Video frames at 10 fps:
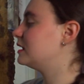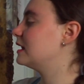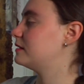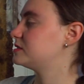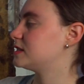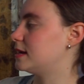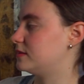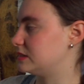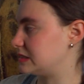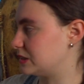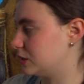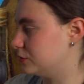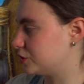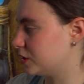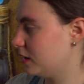left side of his
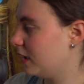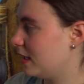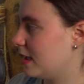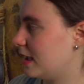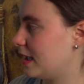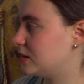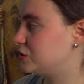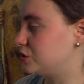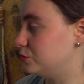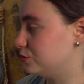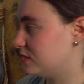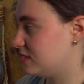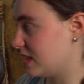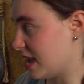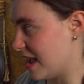enclosure and do
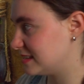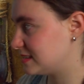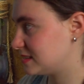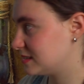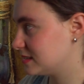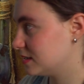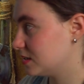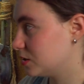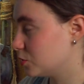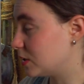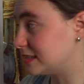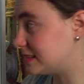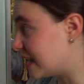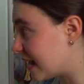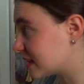this.
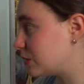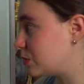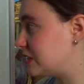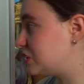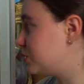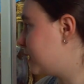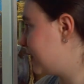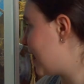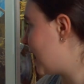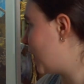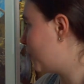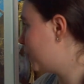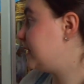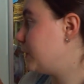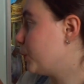Exactly what he's doing now.
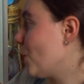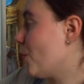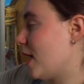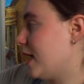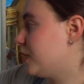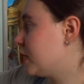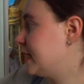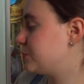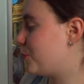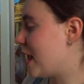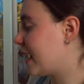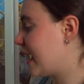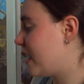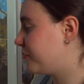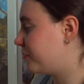He will anchor his back
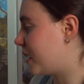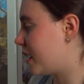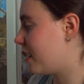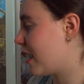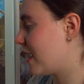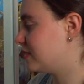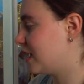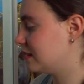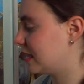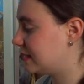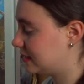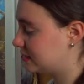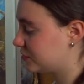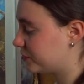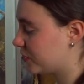half there and then let
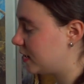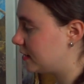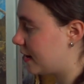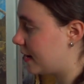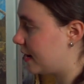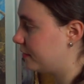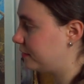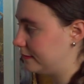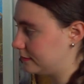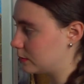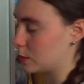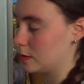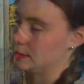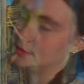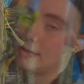his front half, or his